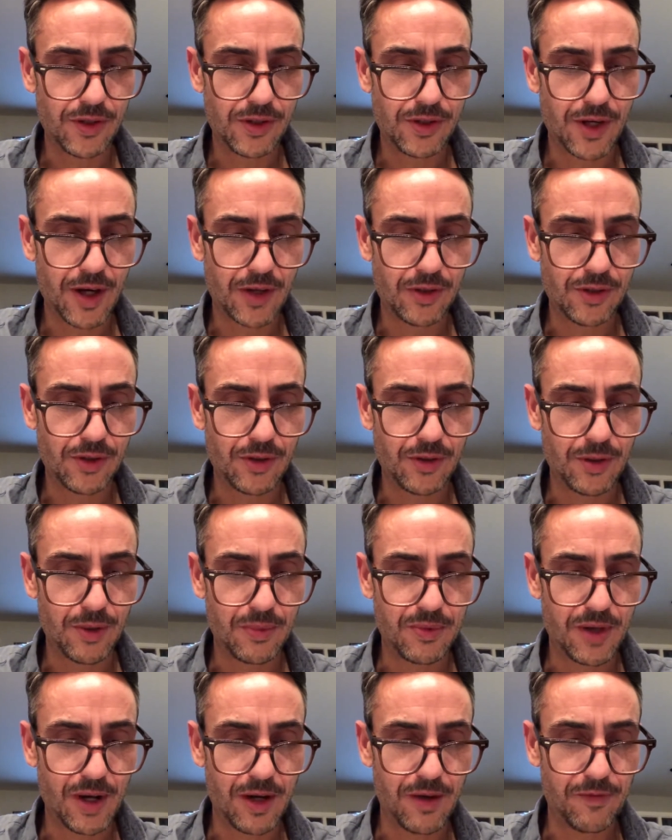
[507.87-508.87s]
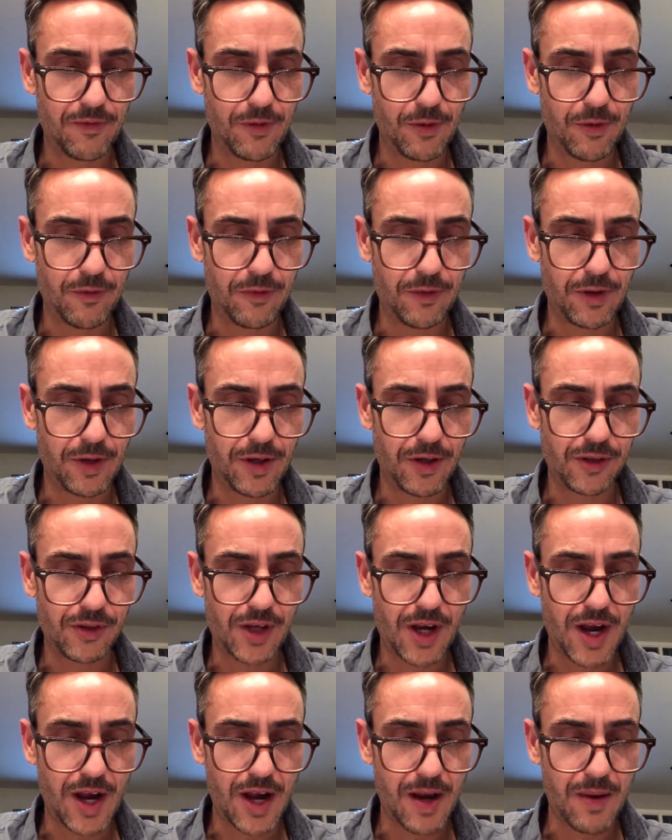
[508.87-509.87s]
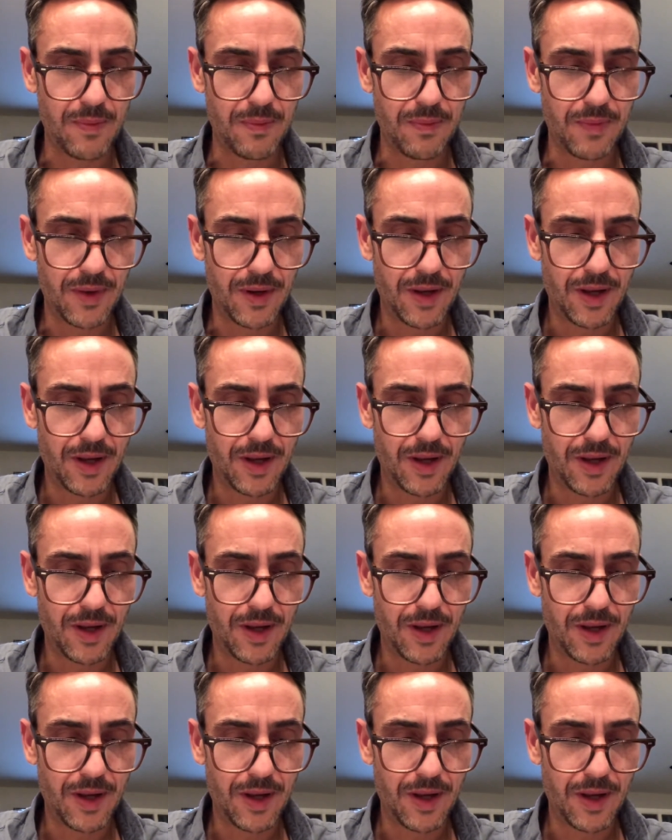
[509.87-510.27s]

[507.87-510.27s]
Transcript: section to obtain a feel for the exam.